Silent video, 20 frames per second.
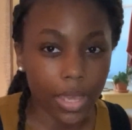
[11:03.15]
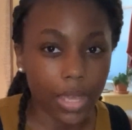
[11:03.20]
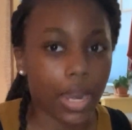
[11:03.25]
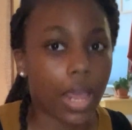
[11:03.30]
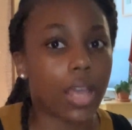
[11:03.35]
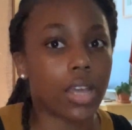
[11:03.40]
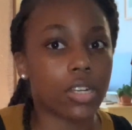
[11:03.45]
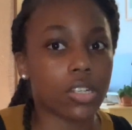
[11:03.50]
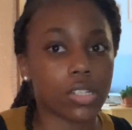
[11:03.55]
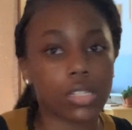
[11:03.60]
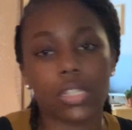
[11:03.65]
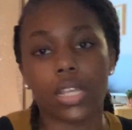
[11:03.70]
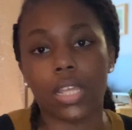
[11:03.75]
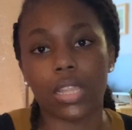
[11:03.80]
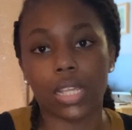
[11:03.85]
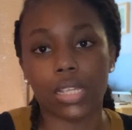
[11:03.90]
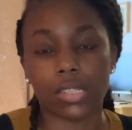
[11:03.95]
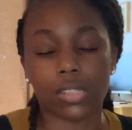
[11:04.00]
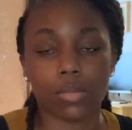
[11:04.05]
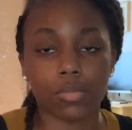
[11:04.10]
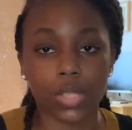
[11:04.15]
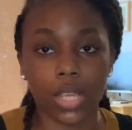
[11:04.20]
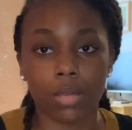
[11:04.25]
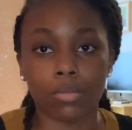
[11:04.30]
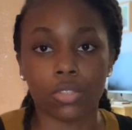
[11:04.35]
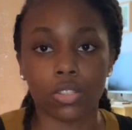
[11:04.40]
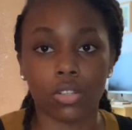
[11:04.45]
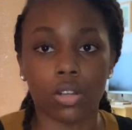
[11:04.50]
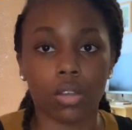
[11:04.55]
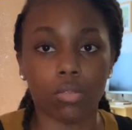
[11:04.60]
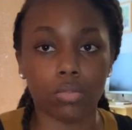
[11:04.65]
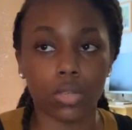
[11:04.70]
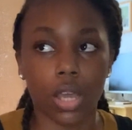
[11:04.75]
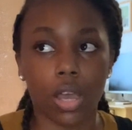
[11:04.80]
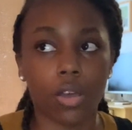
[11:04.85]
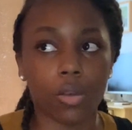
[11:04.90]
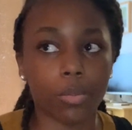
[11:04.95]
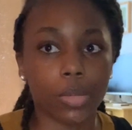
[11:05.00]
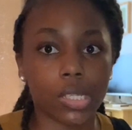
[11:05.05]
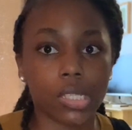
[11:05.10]
And I understand that sometimes you don't
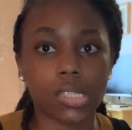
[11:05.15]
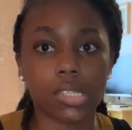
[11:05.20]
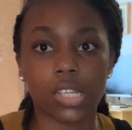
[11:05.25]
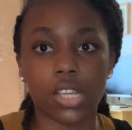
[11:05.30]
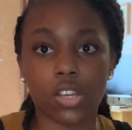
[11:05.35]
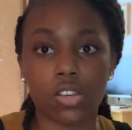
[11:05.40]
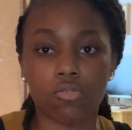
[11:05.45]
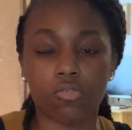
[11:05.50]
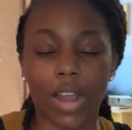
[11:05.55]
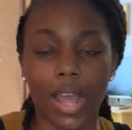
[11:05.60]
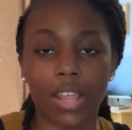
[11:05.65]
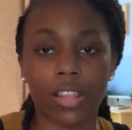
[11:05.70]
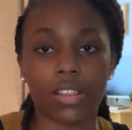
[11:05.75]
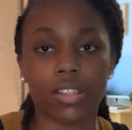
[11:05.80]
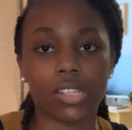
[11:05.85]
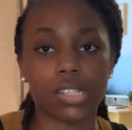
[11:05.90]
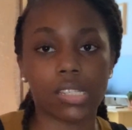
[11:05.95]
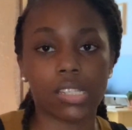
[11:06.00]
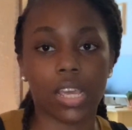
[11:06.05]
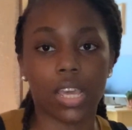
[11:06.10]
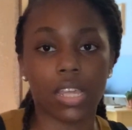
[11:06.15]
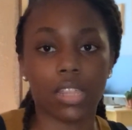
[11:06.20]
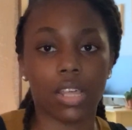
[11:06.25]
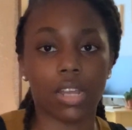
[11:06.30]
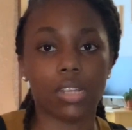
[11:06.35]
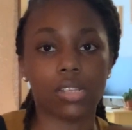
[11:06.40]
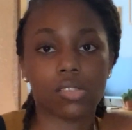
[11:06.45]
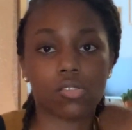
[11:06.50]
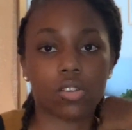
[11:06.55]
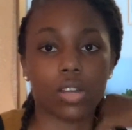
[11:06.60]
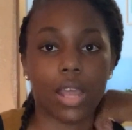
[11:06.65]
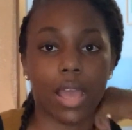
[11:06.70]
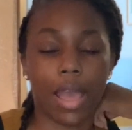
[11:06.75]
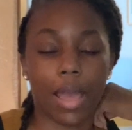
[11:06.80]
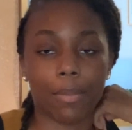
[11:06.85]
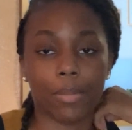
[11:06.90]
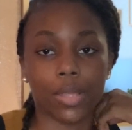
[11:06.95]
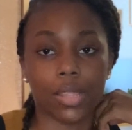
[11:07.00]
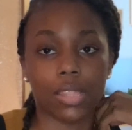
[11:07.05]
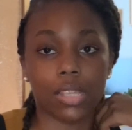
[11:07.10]
know, but still, rather than saying that it's going to
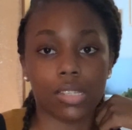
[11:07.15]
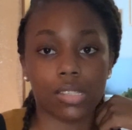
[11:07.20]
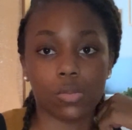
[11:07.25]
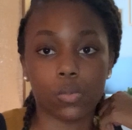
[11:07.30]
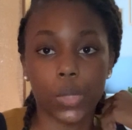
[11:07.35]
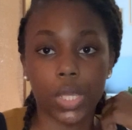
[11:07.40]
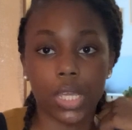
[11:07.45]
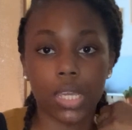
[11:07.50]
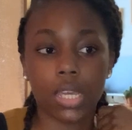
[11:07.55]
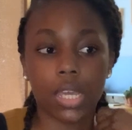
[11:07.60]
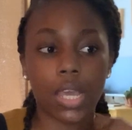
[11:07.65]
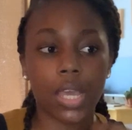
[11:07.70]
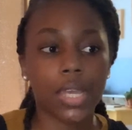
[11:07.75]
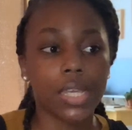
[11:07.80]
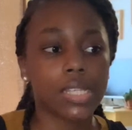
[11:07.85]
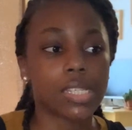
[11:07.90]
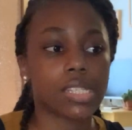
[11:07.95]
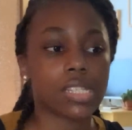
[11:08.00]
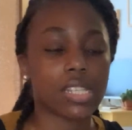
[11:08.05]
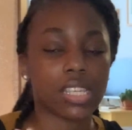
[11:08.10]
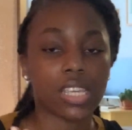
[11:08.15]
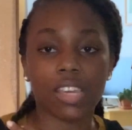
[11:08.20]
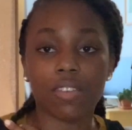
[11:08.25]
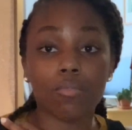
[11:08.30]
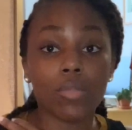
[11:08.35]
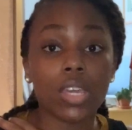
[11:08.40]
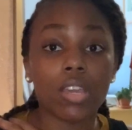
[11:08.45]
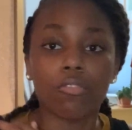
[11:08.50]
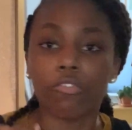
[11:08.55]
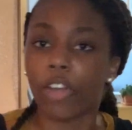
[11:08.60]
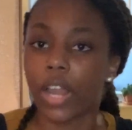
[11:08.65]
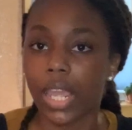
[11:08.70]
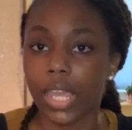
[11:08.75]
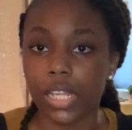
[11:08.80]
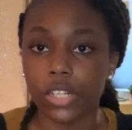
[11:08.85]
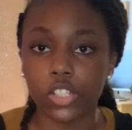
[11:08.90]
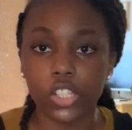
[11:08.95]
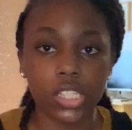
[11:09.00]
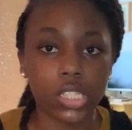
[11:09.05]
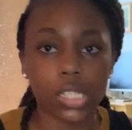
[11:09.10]
happen this week, give me a
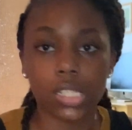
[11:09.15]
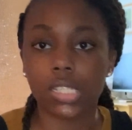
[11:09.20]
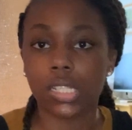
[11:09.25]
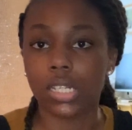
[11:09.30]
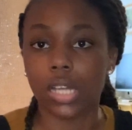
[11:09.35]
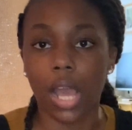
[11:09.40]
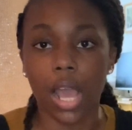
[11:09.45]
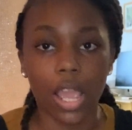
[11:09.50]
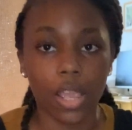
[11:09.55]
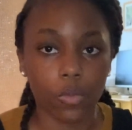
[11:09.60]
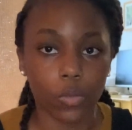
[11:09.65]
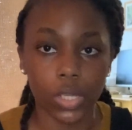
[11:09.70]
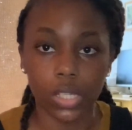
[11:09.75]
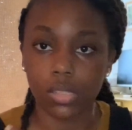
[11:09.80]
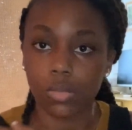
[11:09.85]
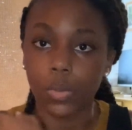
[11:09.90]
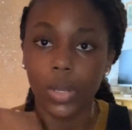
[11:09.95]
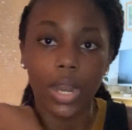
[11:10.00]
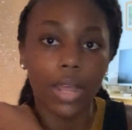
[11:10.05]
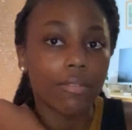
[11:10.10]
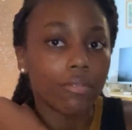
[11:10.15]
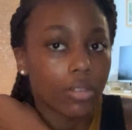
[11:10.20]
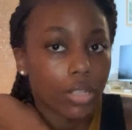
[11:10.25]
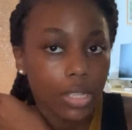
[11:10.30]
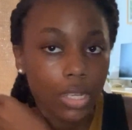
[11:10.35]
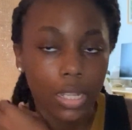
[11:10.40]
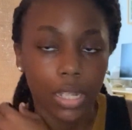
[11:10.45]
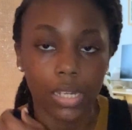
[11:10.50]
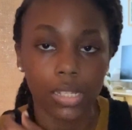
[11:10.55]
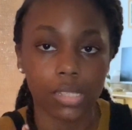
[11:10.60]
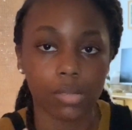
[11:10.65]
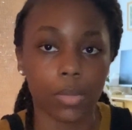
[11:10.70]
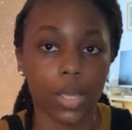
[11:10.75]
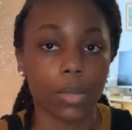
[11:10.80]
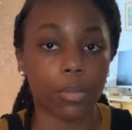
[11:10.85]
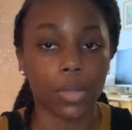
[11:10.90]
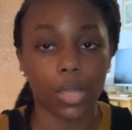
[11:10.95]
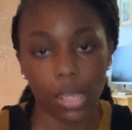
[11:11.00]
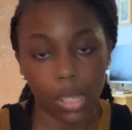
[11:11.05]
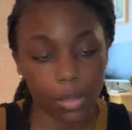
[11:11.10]
range, 6 to 9 weeks, whatever the case may
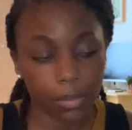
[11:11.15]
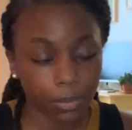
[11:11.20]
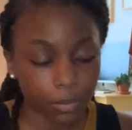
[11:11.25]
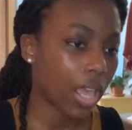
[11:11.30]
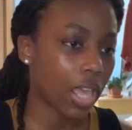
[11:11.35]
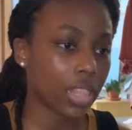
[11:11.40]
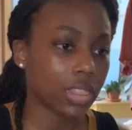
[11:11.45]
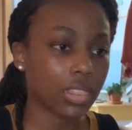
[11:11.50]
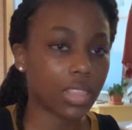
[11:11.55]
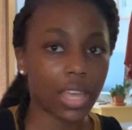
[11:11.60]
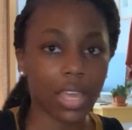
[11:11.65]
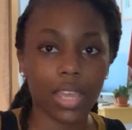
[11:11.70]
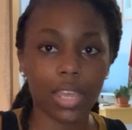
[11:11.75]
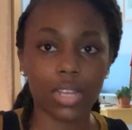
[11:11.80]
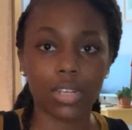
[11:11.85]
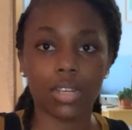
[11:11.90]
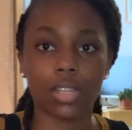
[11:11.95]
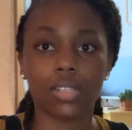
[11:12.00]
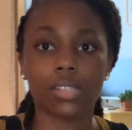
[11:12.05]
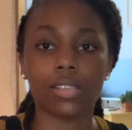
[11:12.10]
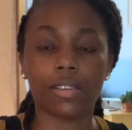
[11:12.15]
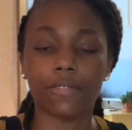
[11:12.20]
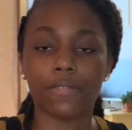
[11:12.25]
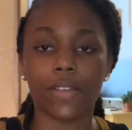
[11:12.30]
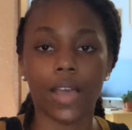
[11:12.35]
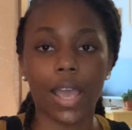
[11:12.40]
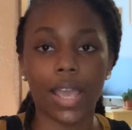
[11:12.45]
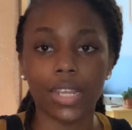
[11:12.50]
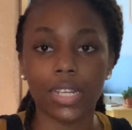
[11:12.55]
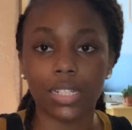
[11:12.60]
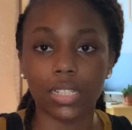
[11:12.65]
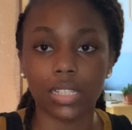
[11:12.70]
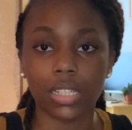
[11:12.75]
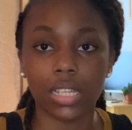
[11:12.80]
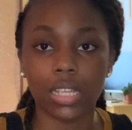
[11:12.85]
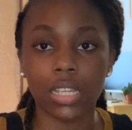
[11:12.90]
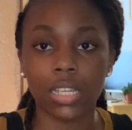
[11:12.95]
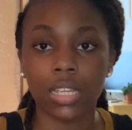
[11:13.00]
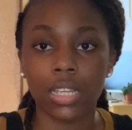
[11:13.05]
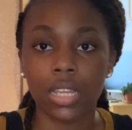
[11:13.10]
be. And then to
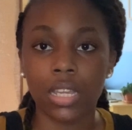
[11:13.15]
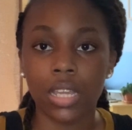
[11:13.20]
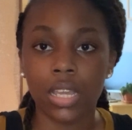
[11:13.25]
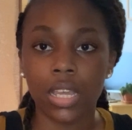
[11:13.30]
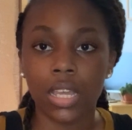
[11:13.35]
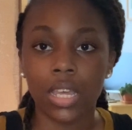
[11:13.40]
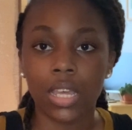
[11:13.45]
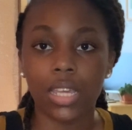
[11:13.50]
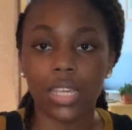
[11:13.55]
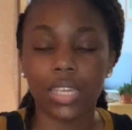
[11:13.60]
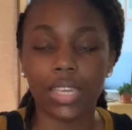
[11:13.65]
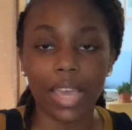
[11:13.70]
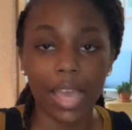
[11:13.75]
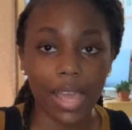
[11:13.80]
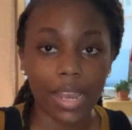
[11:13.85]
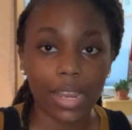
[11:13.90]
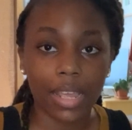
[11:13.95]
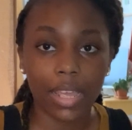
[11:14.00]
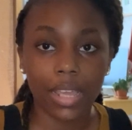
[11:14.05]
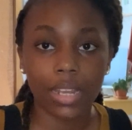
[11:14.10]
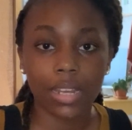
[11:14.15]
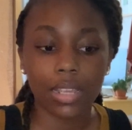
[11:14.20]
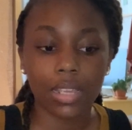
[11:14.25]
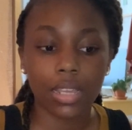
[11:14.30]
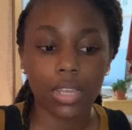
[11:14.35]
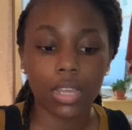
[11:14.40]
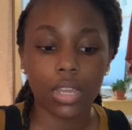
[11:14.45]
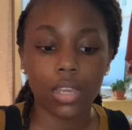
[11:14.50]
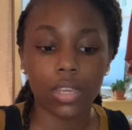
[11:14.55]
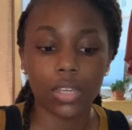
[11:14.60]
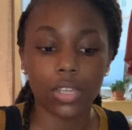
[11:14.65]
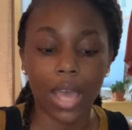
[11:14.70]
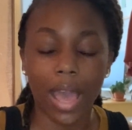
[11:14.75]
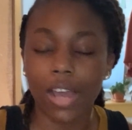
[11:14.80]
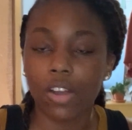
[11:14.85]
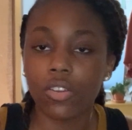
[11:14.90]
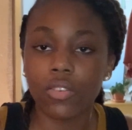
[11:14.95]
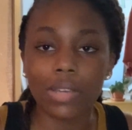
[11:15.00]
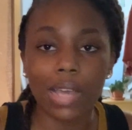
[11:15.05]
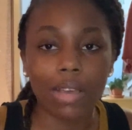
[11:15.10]
finally get it, I
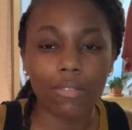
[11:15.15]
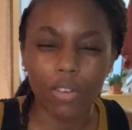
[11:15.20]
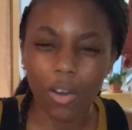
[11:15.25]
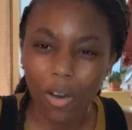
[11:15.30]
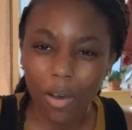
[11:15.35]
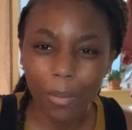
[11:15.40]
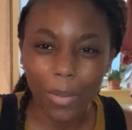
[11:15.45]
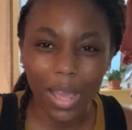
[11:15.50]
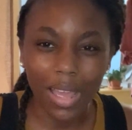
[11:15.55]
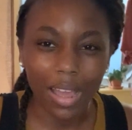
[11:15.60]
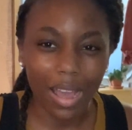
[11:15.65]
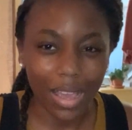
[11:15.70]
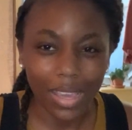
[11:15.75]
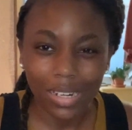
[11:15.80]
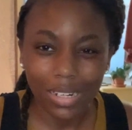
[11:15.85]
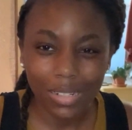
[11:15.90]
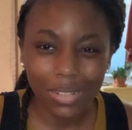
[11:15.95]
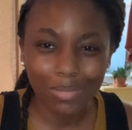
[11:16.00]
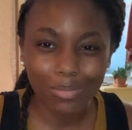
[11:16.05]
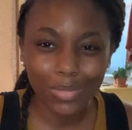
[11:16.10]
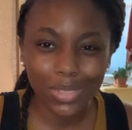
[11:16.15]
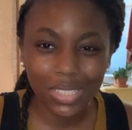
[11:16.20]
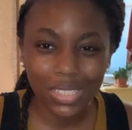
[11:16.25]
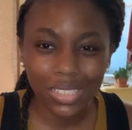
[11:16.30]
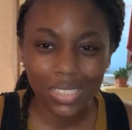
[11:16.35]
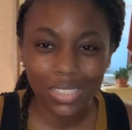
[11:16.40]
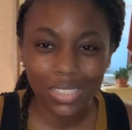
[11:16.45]
don't even have all my items.